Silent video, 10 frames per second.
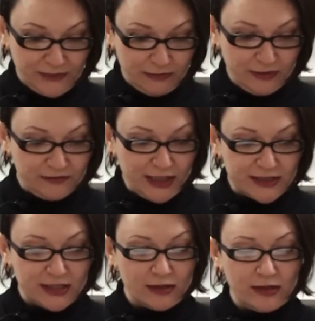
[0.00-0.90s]

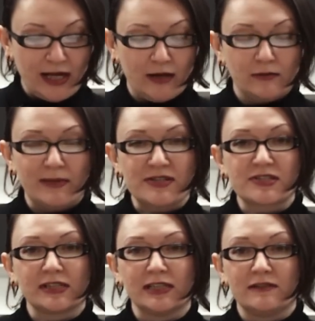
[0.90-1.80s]
reflecting on how
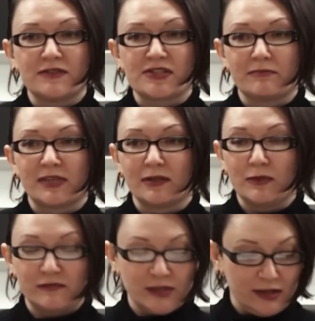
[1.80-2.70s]
best to live is something
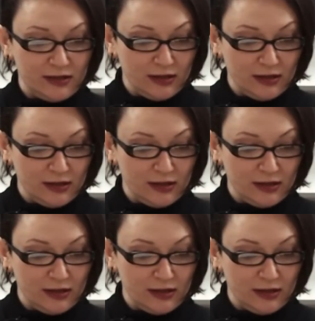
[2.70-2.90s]
we've done